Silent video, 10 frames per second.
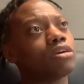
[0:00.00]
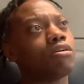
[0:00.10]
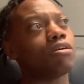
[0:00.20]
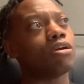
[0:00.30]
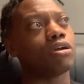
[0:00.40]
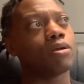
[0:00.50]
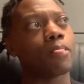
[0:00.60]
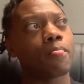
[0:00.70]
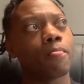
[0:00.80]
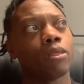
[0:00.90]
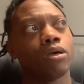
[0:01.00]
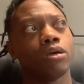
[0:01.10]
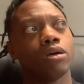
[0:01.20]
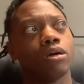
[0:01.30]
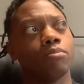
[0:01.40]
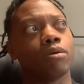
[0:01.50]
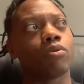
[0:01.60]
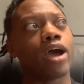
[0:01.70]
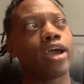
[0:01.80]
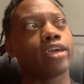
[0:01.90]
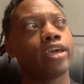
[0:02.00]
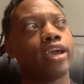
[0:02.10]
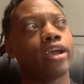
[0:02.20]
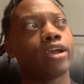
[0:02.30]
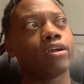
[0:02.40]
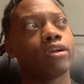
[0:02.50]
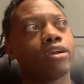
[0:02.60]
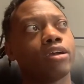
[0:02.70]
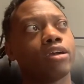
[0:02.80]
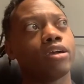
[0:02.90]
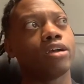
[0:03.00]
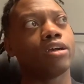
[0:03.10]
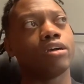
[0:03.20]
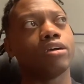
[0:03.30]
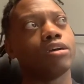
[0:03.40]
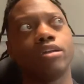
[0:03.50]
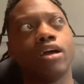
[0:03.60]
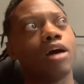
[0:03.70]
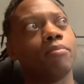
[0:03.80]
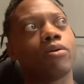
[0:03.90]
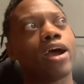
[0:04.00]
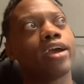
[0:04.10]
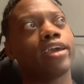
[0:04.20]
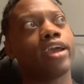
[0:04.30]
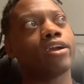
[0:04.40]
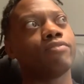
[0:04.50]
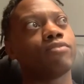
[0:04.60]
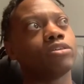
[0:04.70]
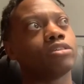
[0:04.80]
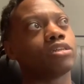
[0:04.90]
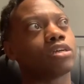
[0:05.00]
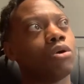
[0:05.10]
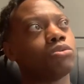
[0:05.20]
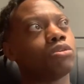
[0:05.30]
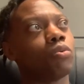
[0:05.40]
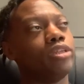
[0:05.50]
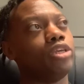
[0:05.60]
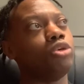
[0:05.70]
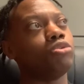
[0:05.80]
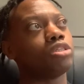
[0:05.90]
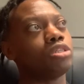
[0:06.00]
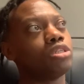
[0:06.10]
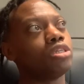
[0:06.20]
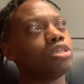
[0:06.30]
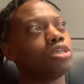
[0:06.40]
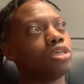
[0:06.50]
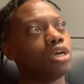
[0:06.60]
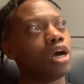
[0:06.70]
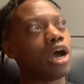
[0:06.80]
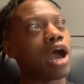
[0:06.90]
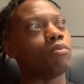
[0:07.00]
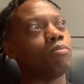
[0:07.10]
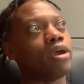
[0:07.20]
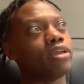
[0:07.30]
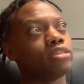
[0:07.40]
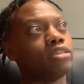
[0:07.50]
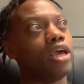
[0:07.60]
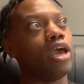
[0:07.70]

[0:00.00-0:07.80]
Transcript: Nah, Mariah Carey versus the ghost of Whitney Houston. I will pay to see that. Is it South Park or I'm a little confused.